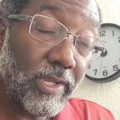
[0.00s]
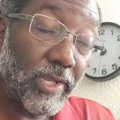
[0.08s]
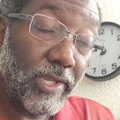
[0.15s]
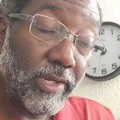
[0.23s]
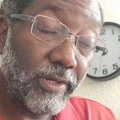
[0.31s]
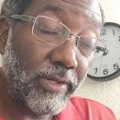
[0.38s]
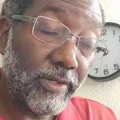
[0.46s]

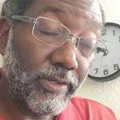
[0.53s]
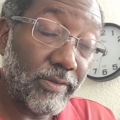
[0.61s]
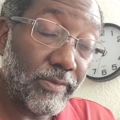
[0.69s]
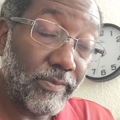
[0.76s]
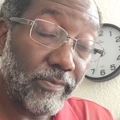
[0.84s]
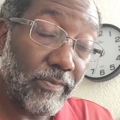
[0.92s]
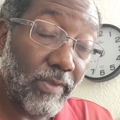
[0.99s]
And
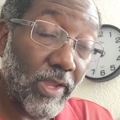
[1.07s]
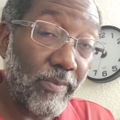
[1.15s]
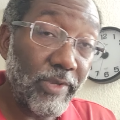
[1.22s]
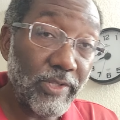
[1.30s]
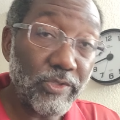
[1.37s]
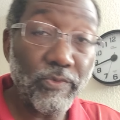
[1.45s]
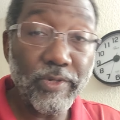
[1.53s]
um, I'm
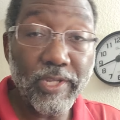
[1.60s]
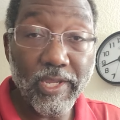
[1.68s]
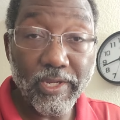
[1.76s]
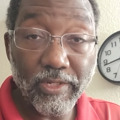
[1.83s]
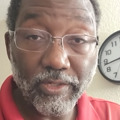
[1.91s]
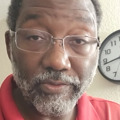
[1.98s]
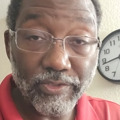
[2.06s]
at
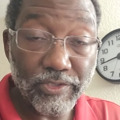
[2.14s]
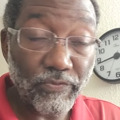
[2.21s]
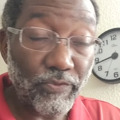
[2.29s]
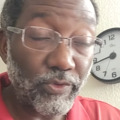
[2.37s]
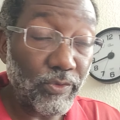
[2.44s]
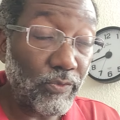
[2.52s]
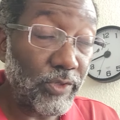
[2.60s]
28 closings
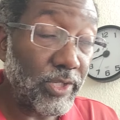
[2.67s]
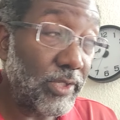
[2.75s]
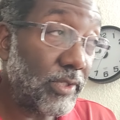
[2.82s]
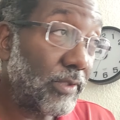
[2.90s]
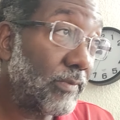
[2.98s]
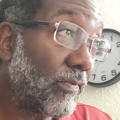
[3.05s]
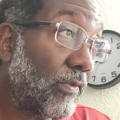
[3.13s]
for the
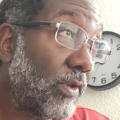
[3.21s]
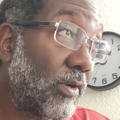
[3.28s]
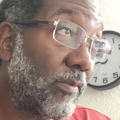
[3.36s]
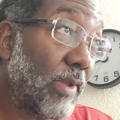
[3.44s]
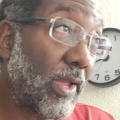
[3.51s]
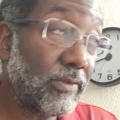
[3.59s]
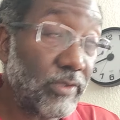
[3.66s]
week.
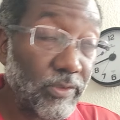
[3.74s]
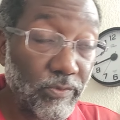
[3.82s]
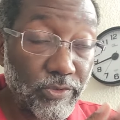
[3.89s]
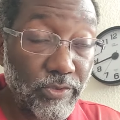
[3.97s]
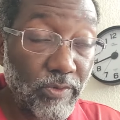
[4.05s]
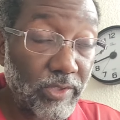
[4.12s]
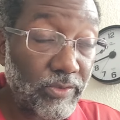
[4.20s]
Um, after the
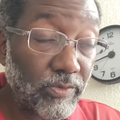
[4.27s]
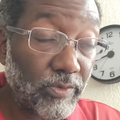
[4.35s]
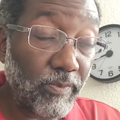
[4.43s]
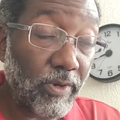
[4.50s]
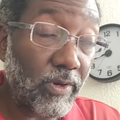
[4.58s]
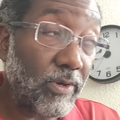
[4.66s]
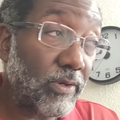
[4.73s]
two I do
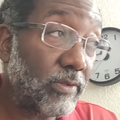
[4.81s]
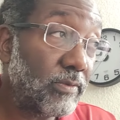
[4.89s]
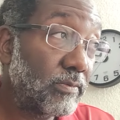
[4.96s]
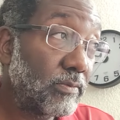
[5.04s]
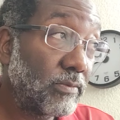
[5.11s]
tomorrow.